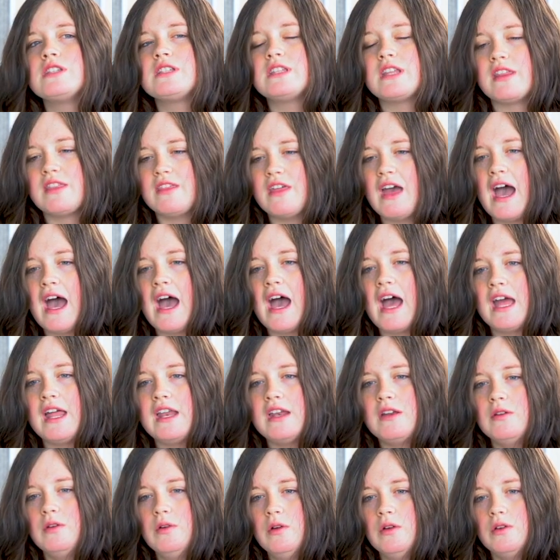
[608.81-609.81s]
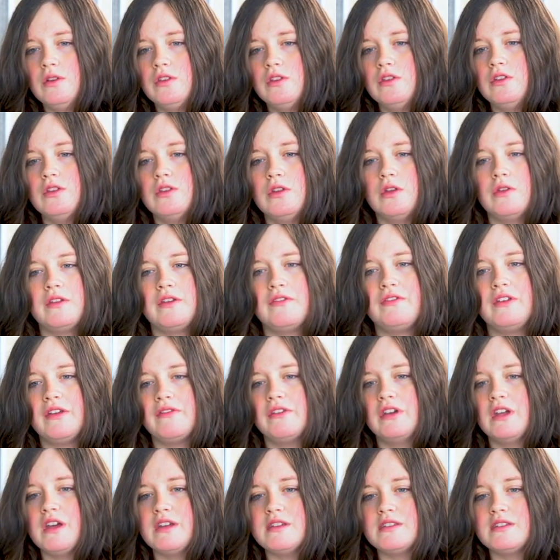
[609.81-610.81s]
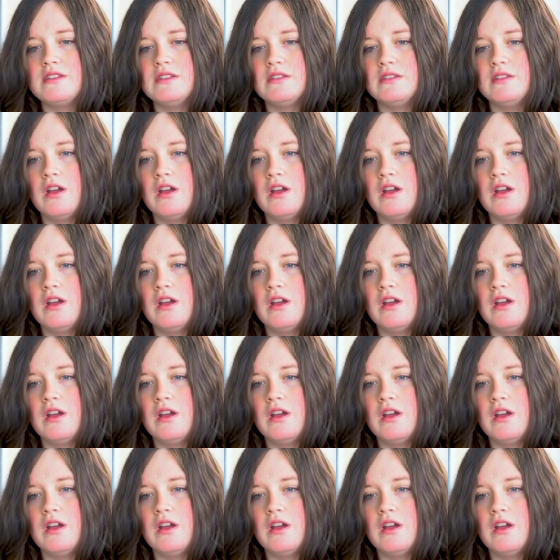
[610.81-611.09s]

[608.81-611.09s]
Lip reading: to that, they've given us